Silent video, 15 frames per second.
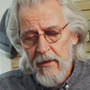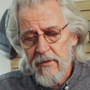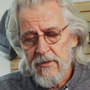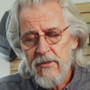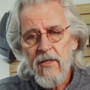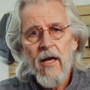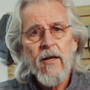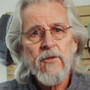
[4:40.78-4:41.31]

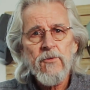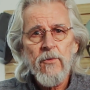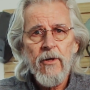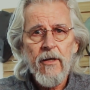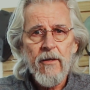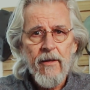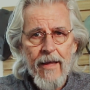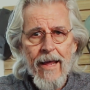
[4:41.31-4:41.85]
set as
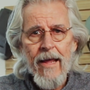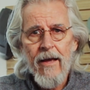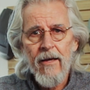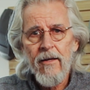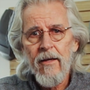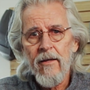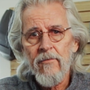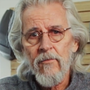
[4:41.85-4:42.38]
we
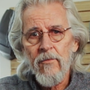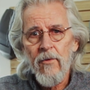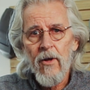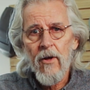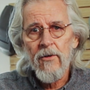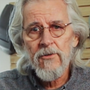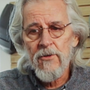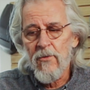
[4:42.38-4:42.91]
can, and we
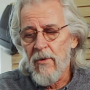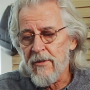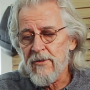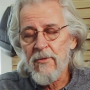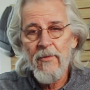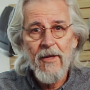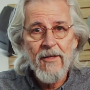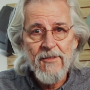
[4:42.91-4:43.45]
also want
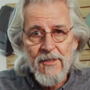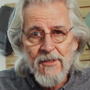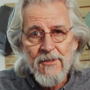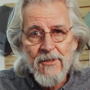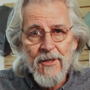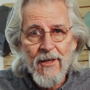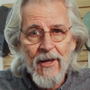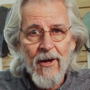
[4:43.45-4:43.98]
something that's
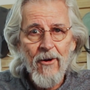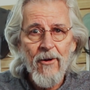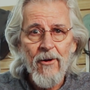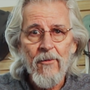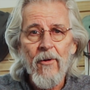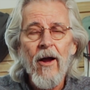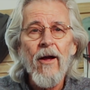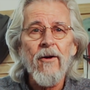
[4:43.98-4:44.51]
easy to carry
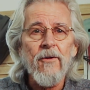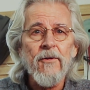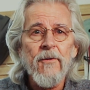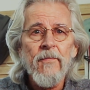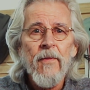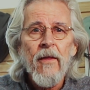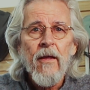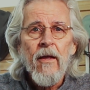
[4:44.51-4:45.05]
around.
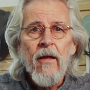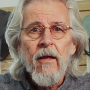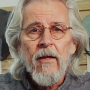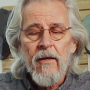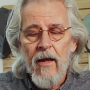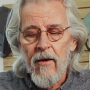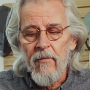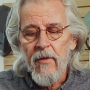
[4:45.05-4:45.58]

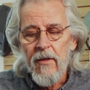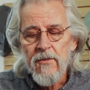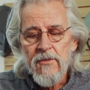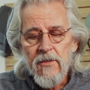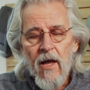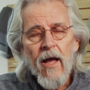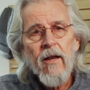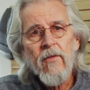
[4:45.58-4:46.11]
Now,
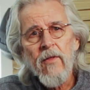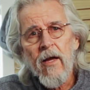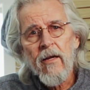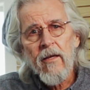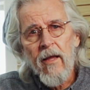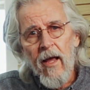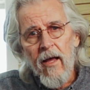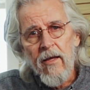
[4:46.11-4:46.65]
inside of
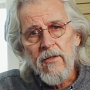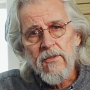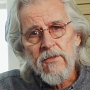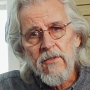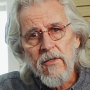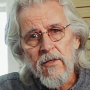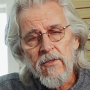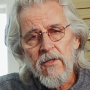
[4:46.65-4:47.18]
that
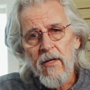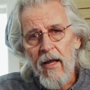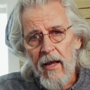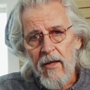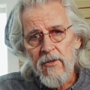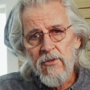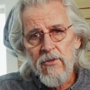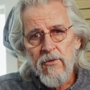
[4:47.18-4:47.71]
case is an
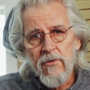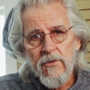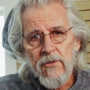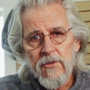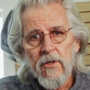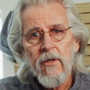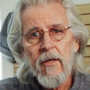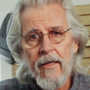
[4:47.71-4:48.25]

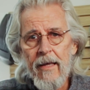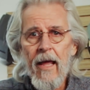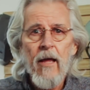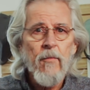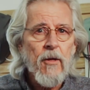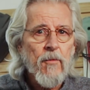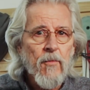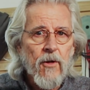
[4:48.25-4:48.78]
ASUS
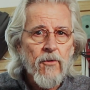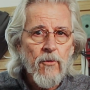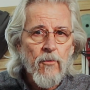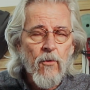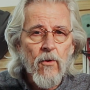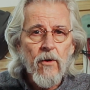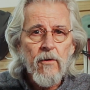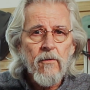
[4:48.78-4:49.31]
gaming
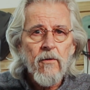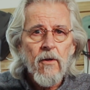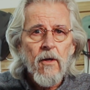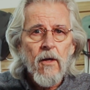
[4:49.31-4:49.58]
motherboard